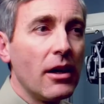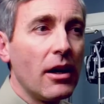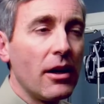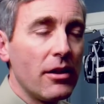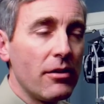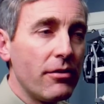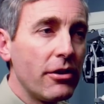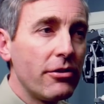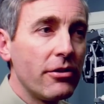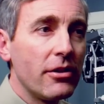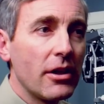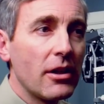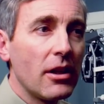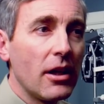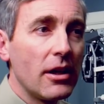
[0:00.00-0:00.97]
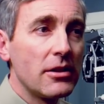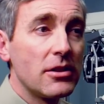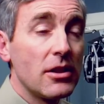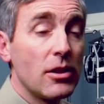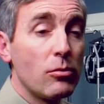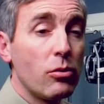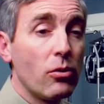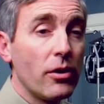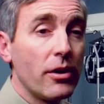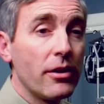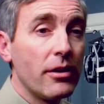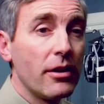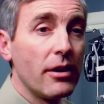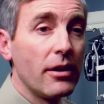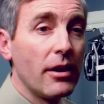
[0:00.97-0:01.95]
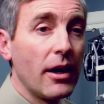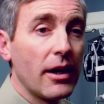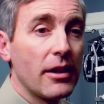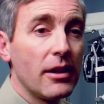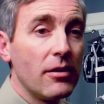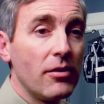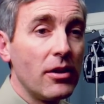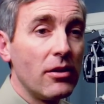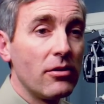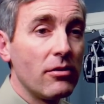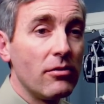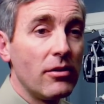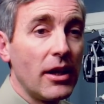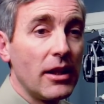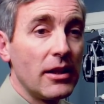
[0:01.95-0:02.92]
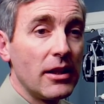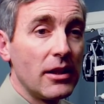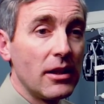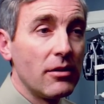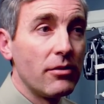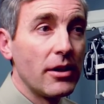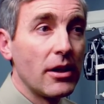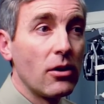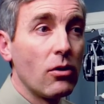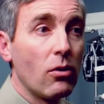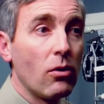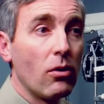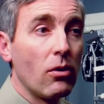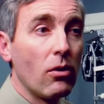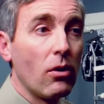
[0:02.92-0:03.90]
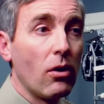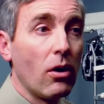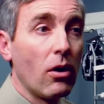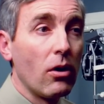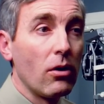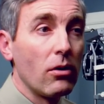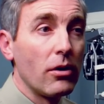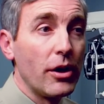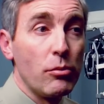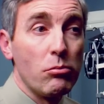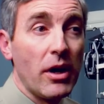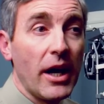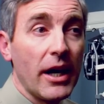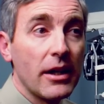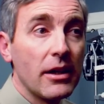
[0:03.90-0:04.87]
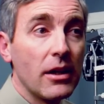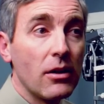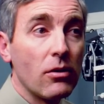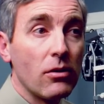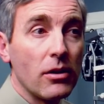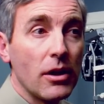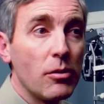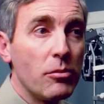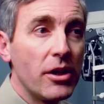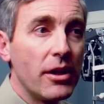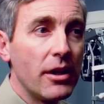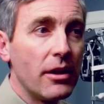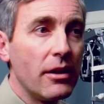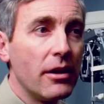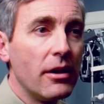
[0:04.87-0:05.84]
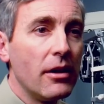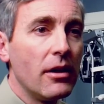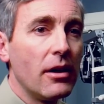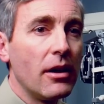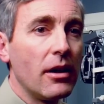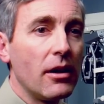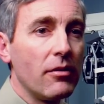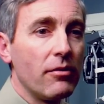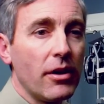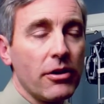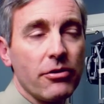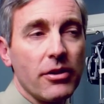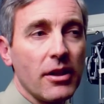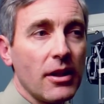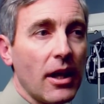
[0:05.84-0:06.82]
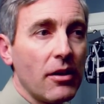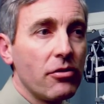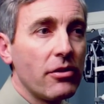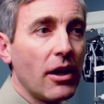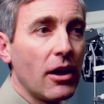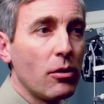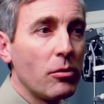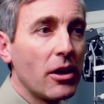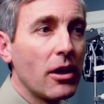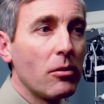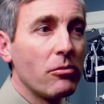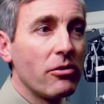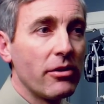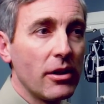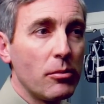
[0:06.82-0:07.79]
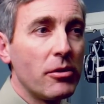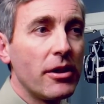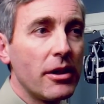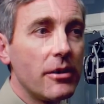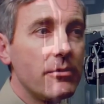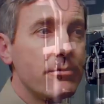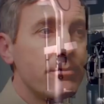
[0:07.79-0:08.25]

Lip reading: the vision declines to the point that activities of daily living are impacted or limited, and eventually lifestyle becomes limited.